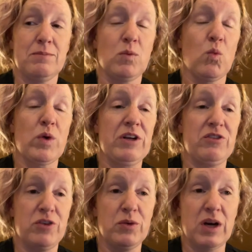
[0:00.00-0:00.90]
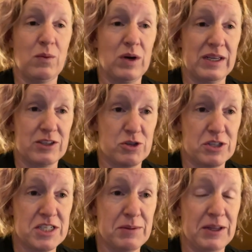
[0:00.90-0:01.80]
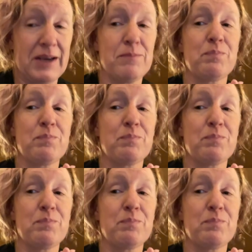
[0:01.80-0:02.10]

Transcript: We do not want extra stimuli.